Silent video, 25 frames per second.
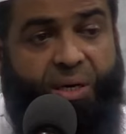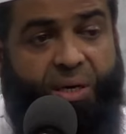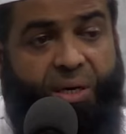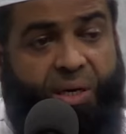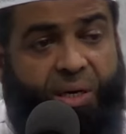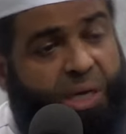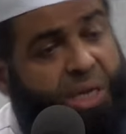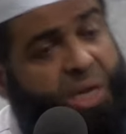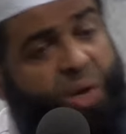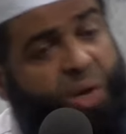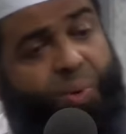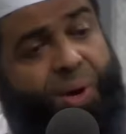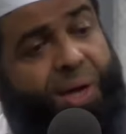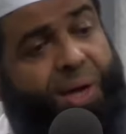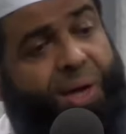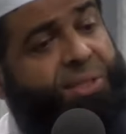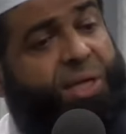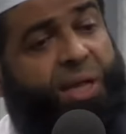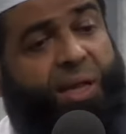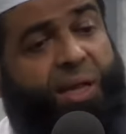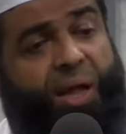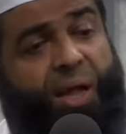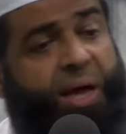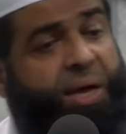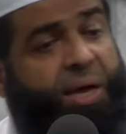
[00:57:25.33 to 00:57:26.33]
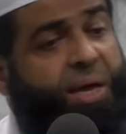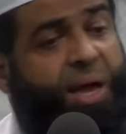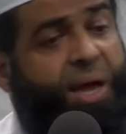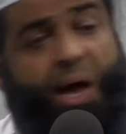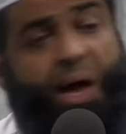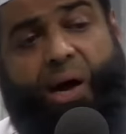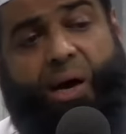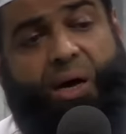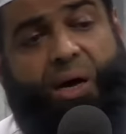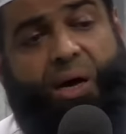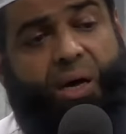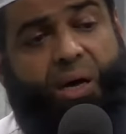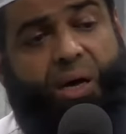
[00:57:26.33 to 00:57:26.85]
Inna wa'ada Allahi
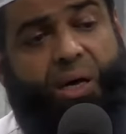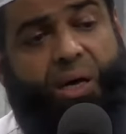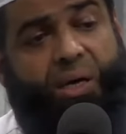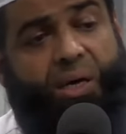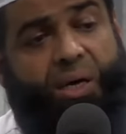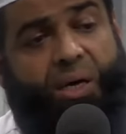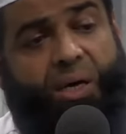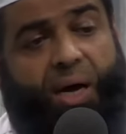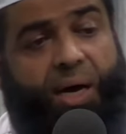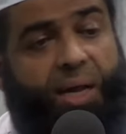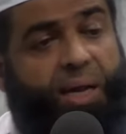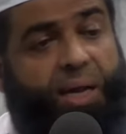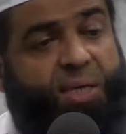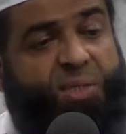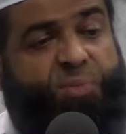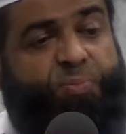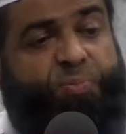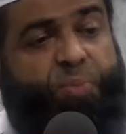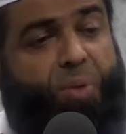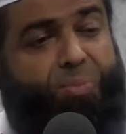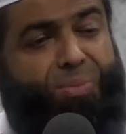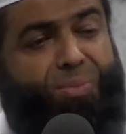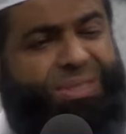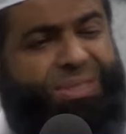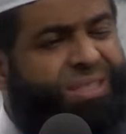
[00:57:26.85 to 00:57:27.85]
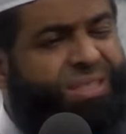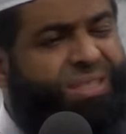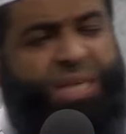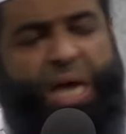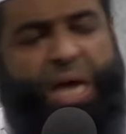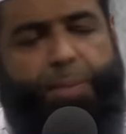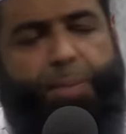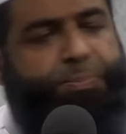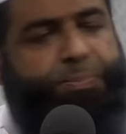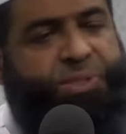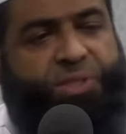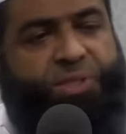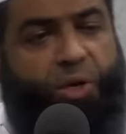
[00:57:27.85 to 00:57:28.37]
haqq. Allah's promise is
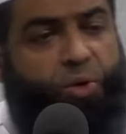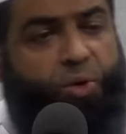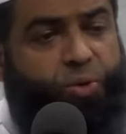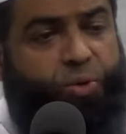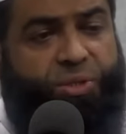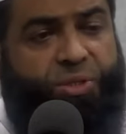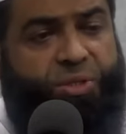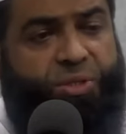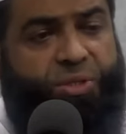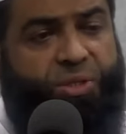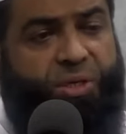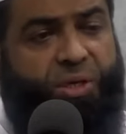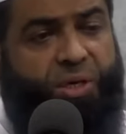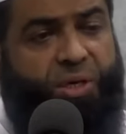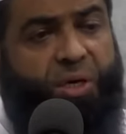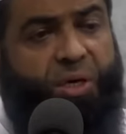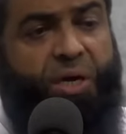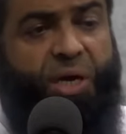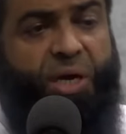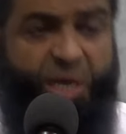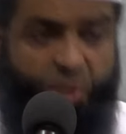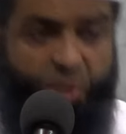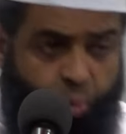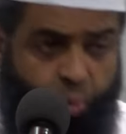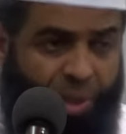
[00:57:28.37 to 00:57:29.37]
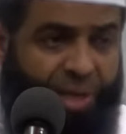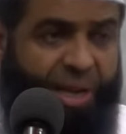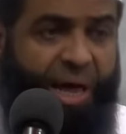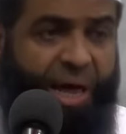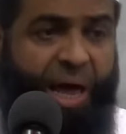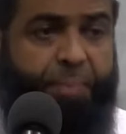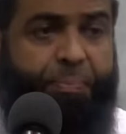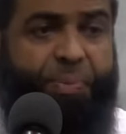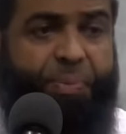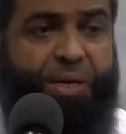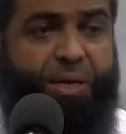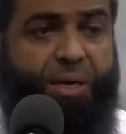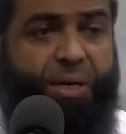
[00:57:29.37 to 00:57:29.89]
absolute. It will
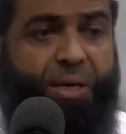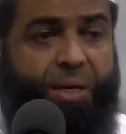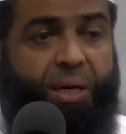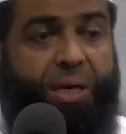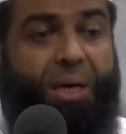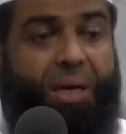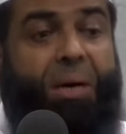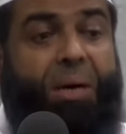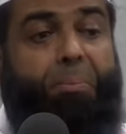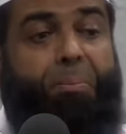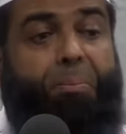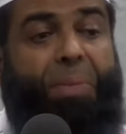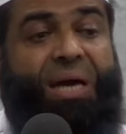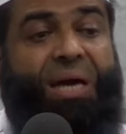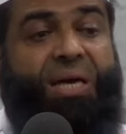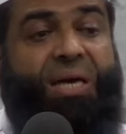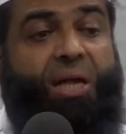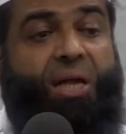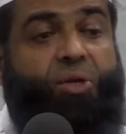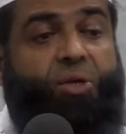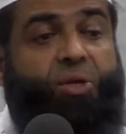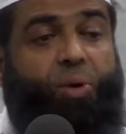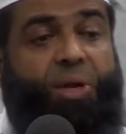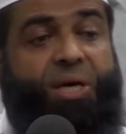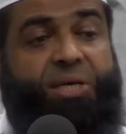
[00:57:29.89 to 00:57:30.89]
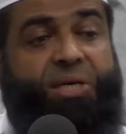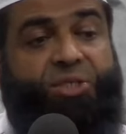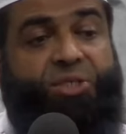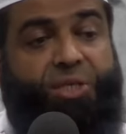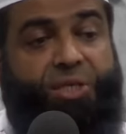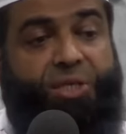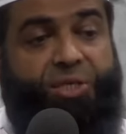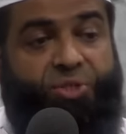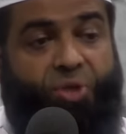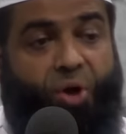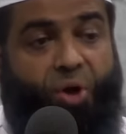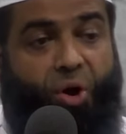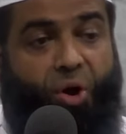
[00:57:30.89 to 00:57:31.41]
happen. My calculation
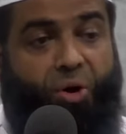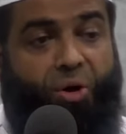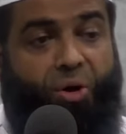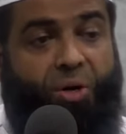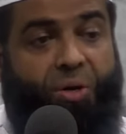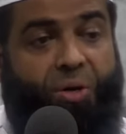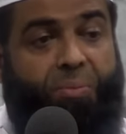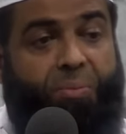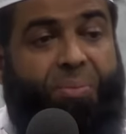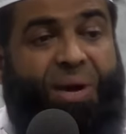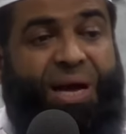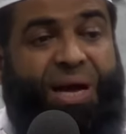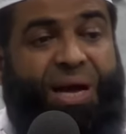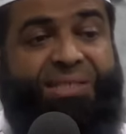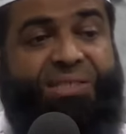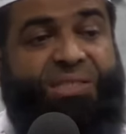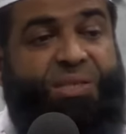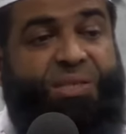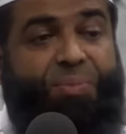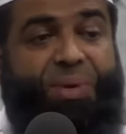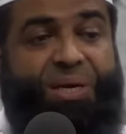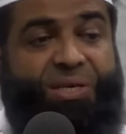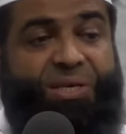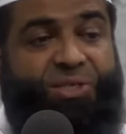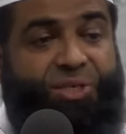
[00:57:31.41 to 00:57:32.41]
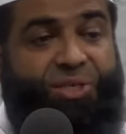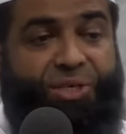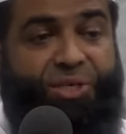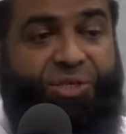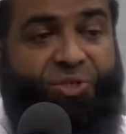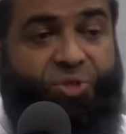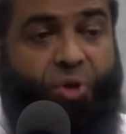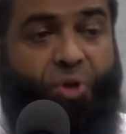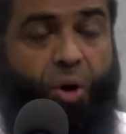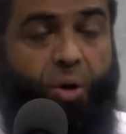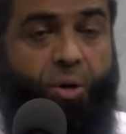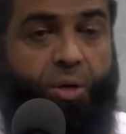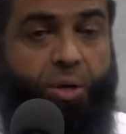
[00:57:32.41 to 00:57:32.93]
is wrong. My estimation is
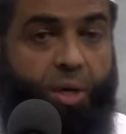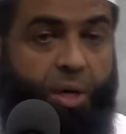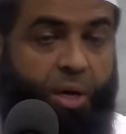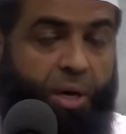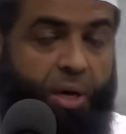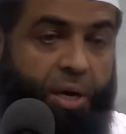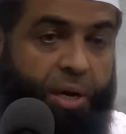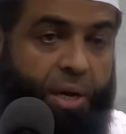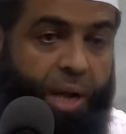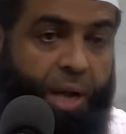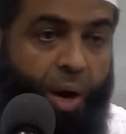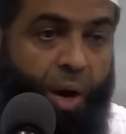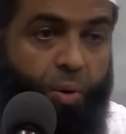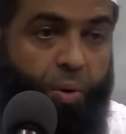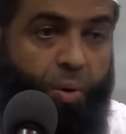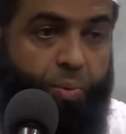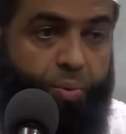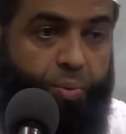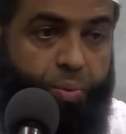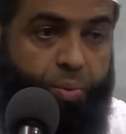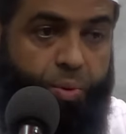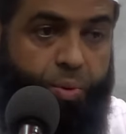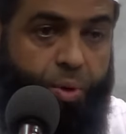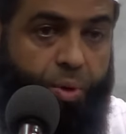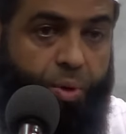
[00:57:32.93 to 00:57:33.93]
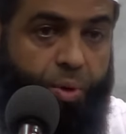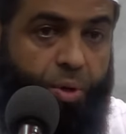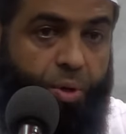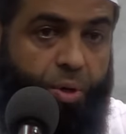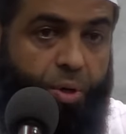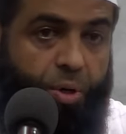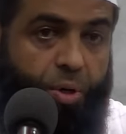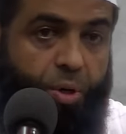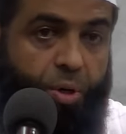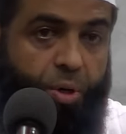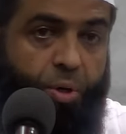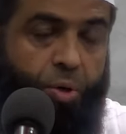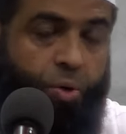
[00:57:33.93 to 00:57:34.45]
wrong. Now,
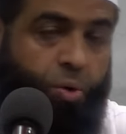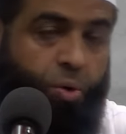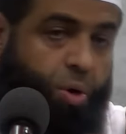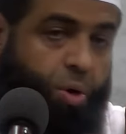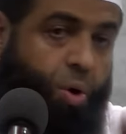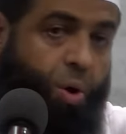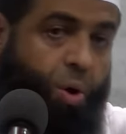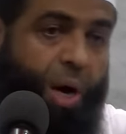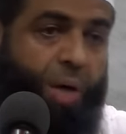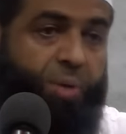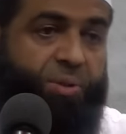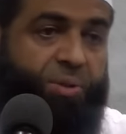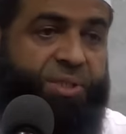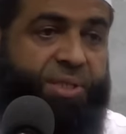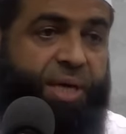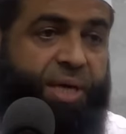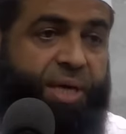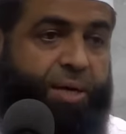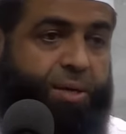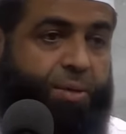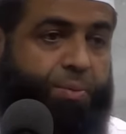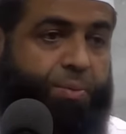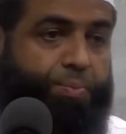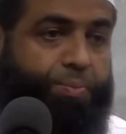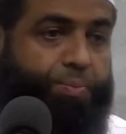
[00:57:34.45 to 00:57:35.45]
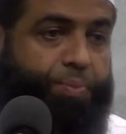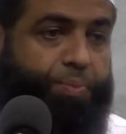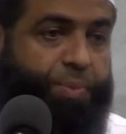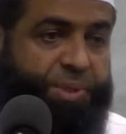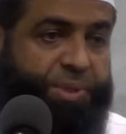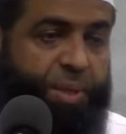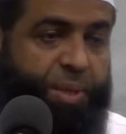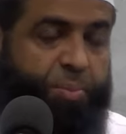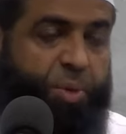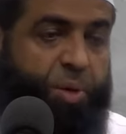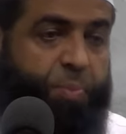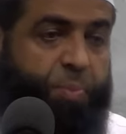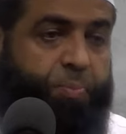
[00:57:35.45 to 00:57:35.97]
you go outside,
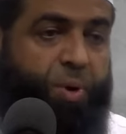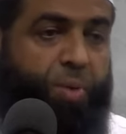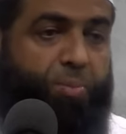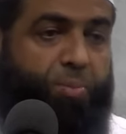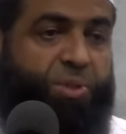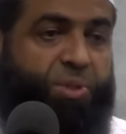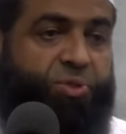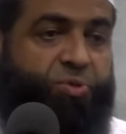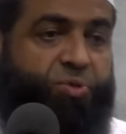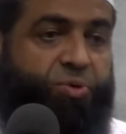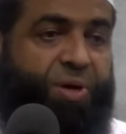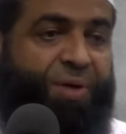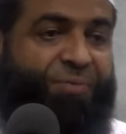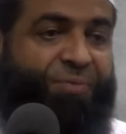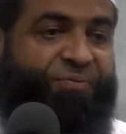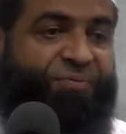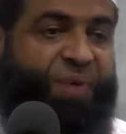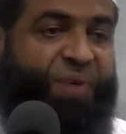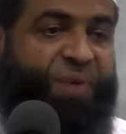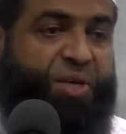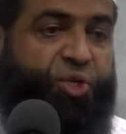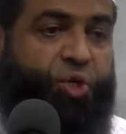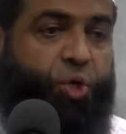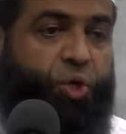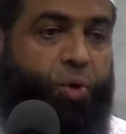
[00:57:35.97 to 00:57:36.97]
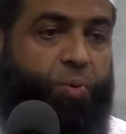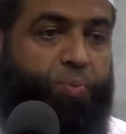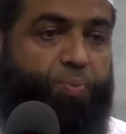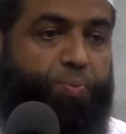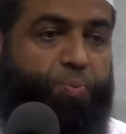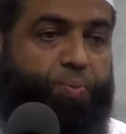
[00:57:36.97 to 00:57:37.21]
somebody promised to come fetch you.